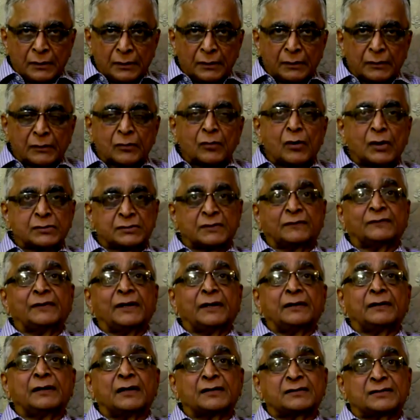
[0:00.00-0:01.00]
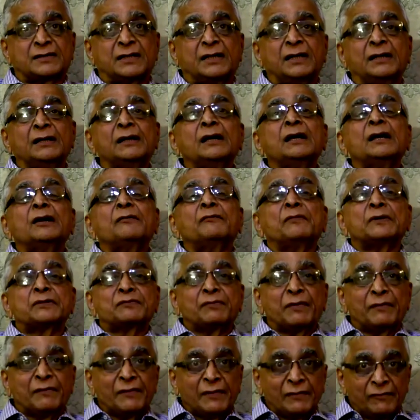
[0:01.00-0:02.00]
cause of the industry, which
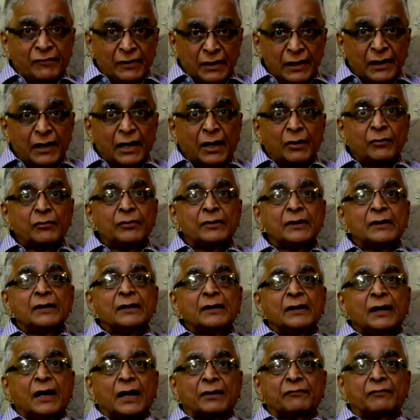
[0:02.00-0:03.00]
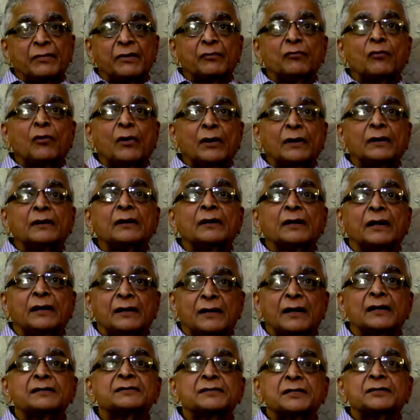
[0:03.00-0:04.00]
we love, and we want the
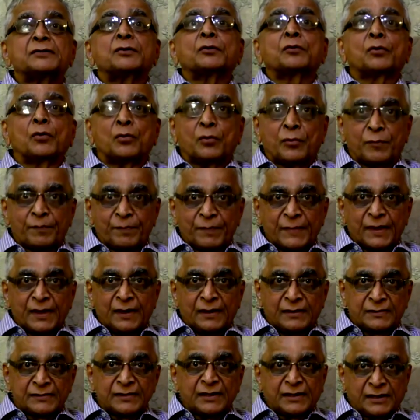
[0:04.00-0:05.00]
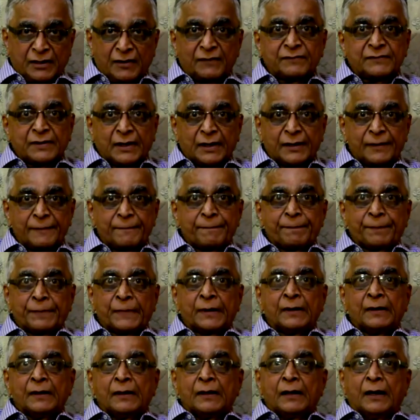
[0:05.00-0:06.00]
industry to grow in city of Thane.
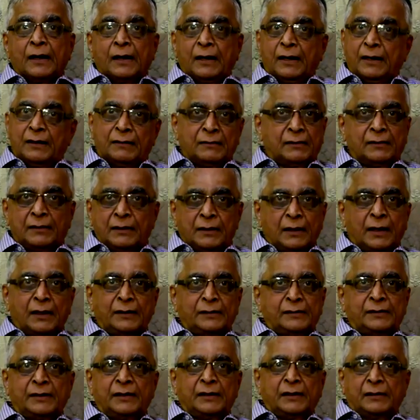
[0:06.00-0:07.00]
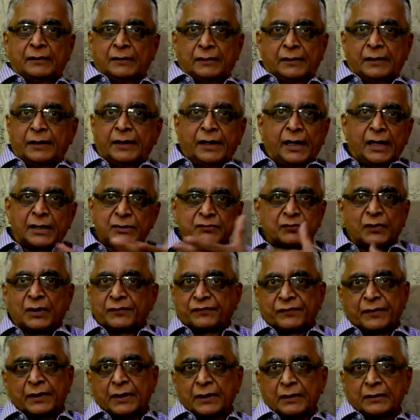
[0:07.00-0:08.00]
And the areas
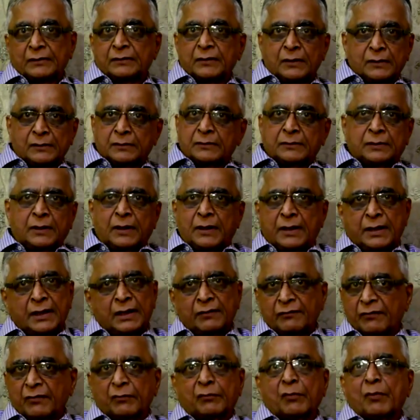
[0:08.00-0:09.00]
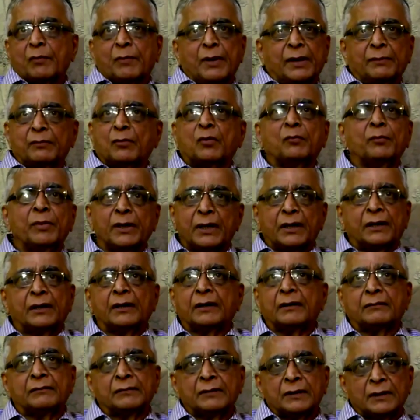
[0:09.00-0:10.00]
what we are, Thane, Navi
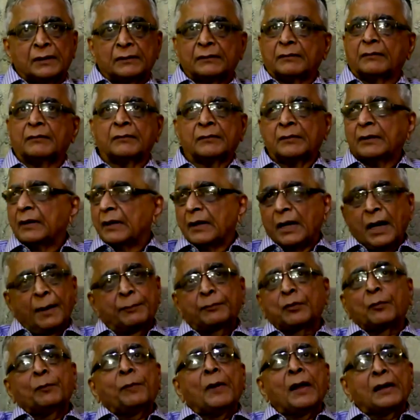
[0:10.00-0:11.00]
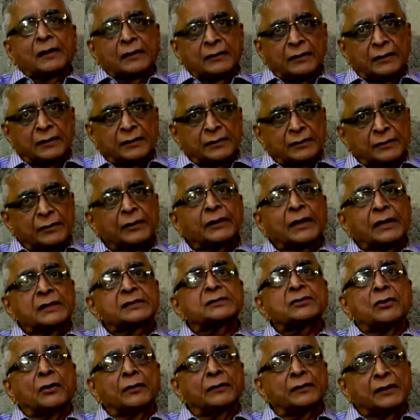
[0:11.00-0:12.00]
Mumbai, up to Palghar, you can
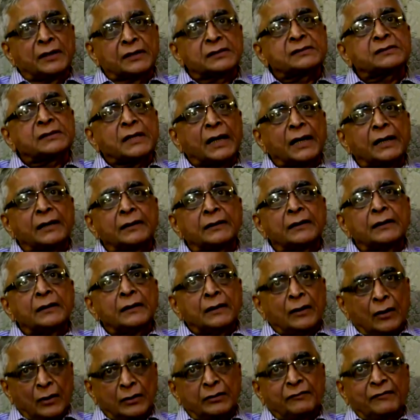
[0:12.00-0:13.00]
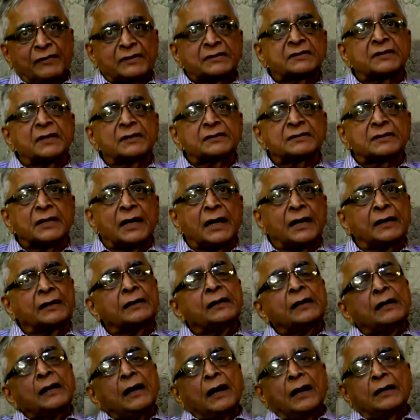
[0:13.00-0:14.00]
say on this side, on the western
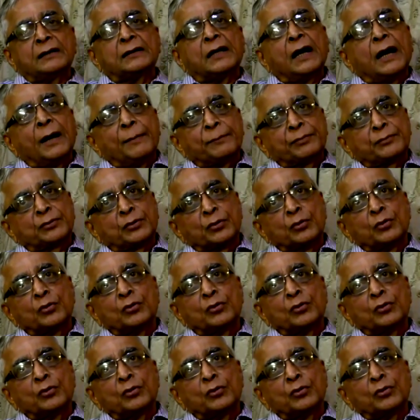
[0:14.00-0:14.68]
side, and up to